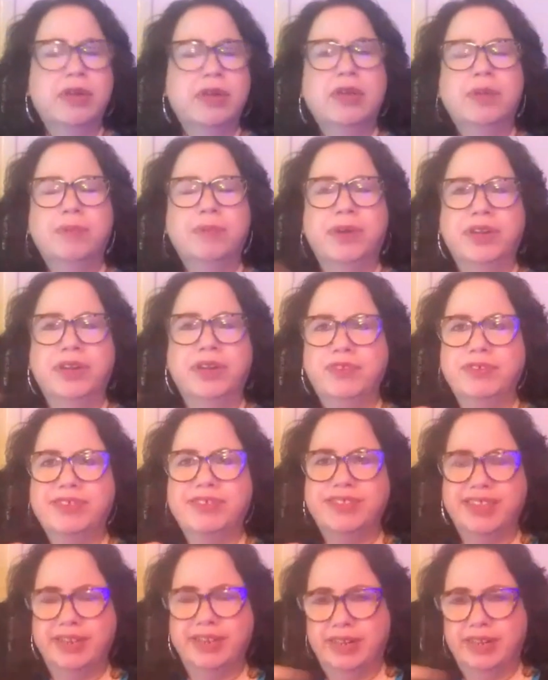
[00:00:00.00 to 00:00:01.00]
but if you're
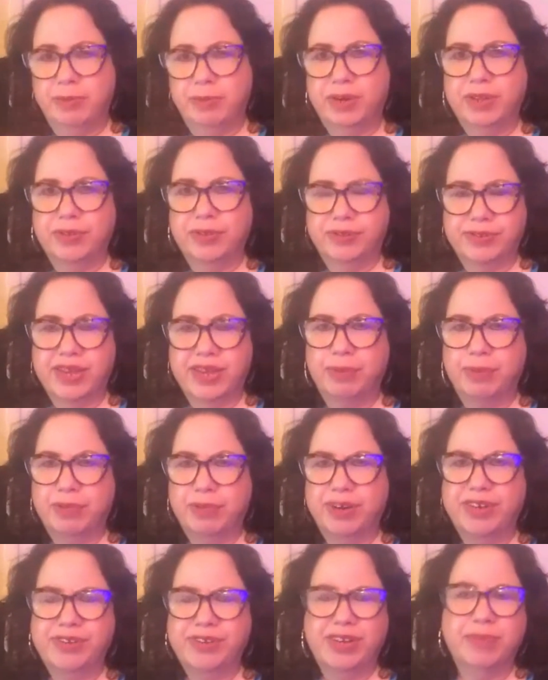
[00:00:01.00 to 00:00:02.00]
seated at one of those
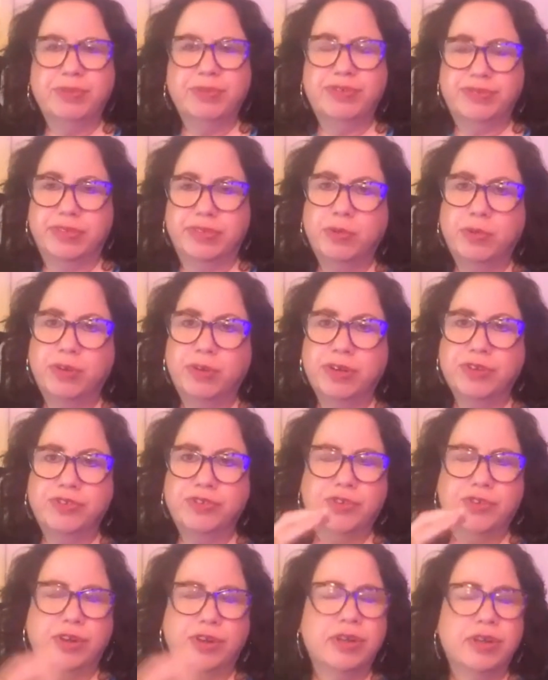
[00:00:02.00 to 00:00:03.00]
cabaret tables in the
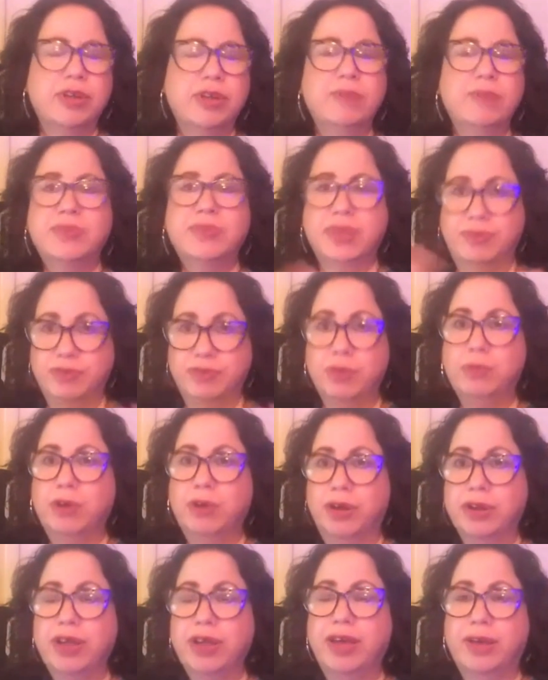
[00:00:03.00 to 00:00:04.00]
orchestra, if you want
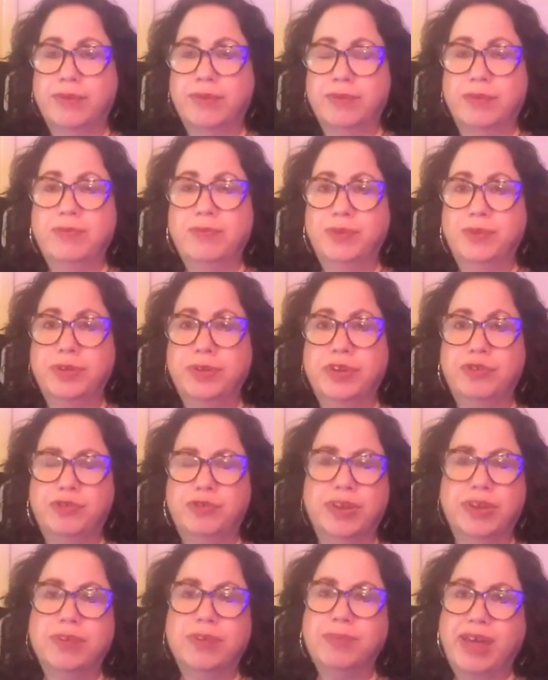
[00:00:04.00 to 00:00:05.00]
to have a food and
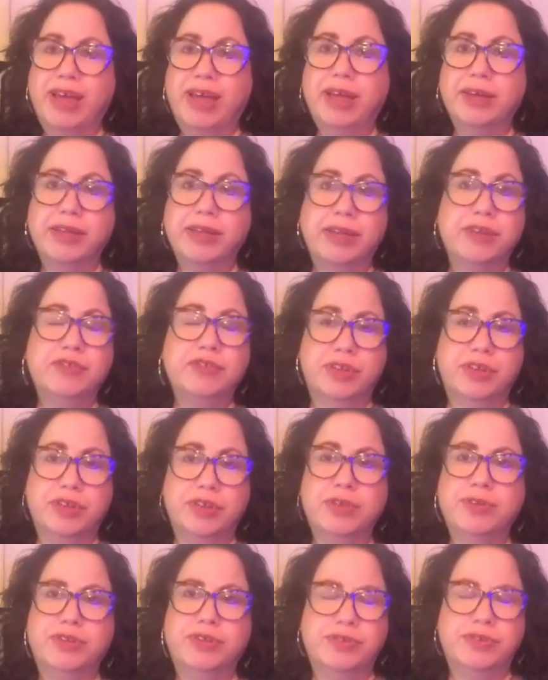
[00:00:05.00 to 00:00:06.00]
drink package, then you
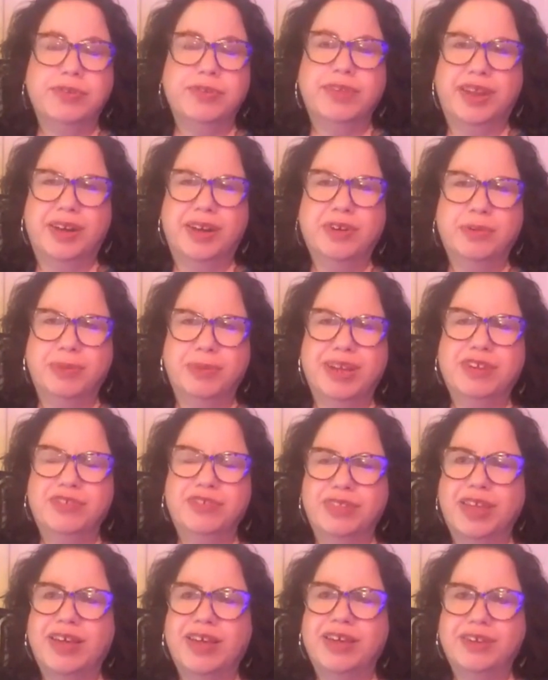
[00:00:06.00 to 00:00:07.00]
can do that and arrange
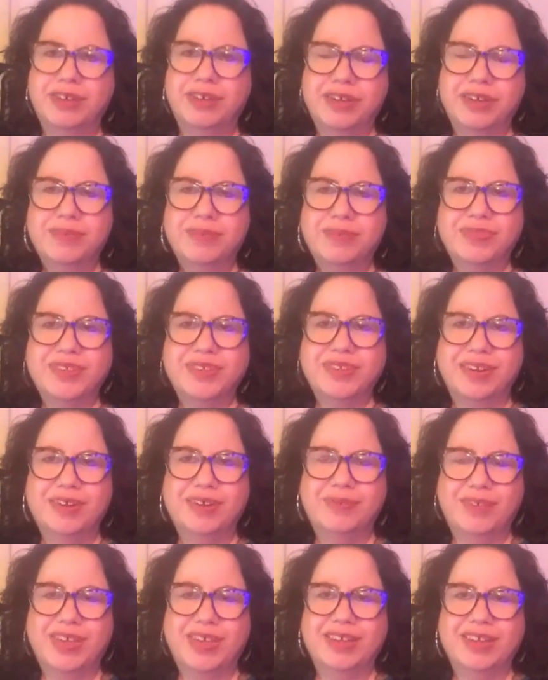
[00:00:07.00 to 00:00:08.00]
that in
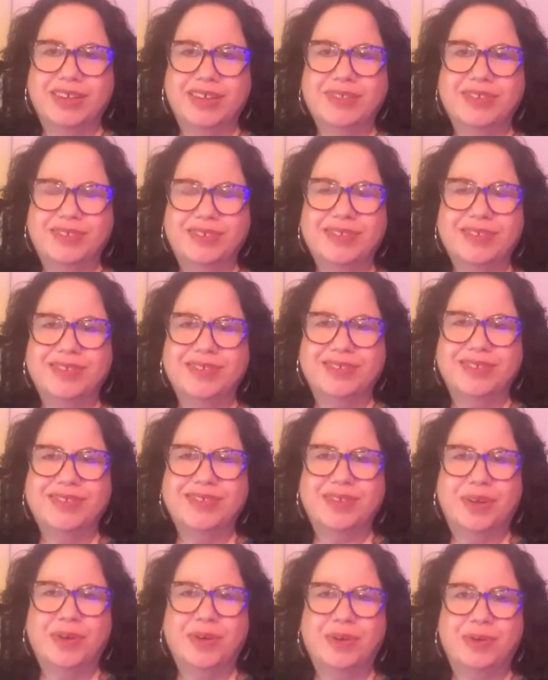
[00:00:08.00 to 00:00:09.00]
advance.
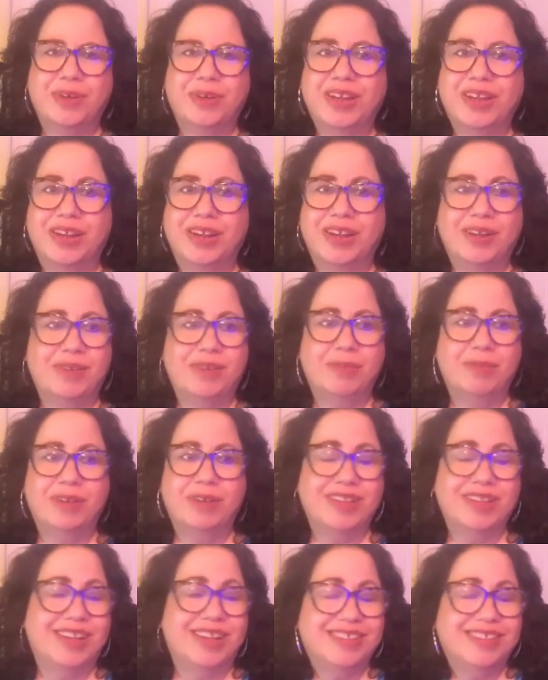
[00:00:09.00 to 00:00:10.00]
So
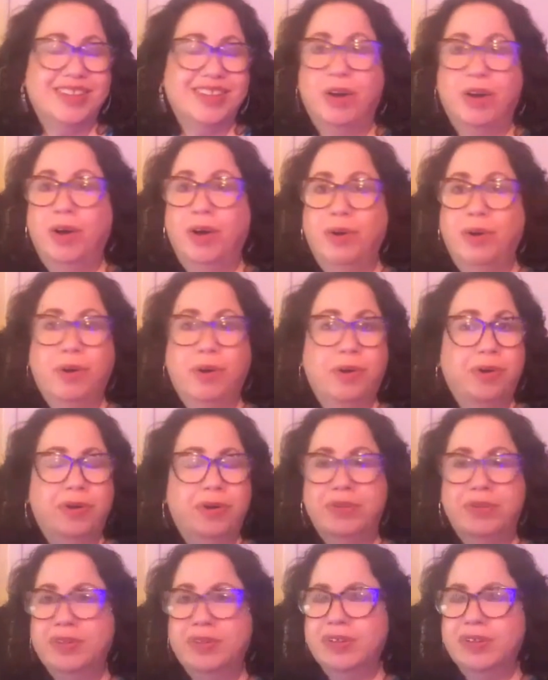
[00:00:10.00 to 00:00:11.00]
it's like a whole